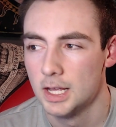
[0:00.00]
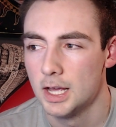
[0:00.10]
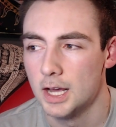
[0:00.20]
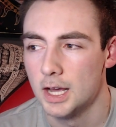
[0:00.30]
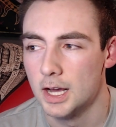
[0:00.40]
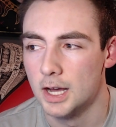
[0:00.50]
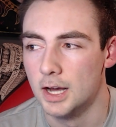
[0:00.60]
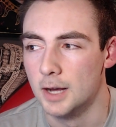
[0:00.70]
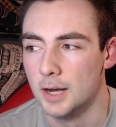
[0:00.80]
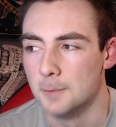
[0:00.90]

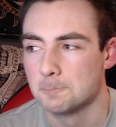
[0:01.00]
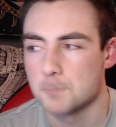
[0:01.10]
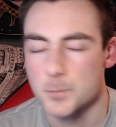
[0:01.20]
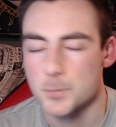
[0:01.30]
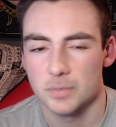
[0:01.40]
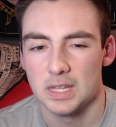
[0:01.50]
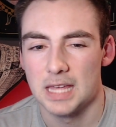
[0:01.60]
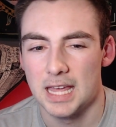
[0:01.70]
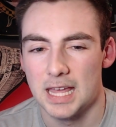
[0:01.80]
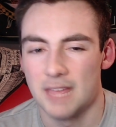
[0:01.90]
Um,
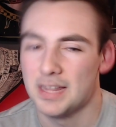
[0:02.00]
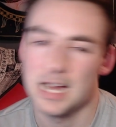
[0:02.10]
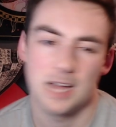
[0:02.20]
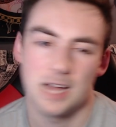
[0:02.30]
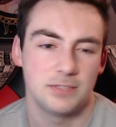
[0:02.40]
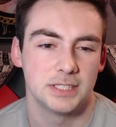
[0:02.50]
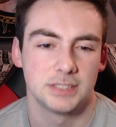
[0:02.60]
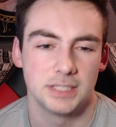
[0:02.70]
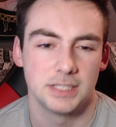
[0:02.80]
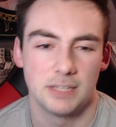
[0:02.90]
and then
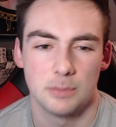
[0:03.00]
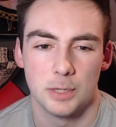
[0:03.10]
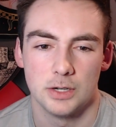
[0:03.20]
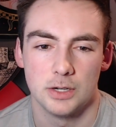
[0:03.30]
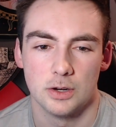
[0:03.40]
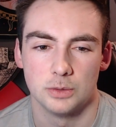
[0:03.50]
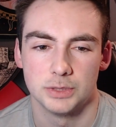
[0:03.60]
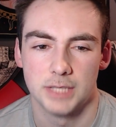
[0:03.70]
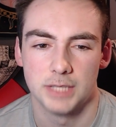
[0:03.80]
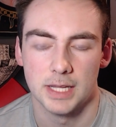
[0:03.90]
obviously everybody knows
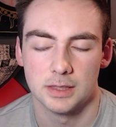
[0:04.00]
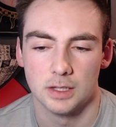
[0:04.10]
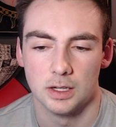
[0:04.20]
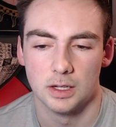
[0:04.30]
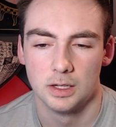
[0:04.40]
that the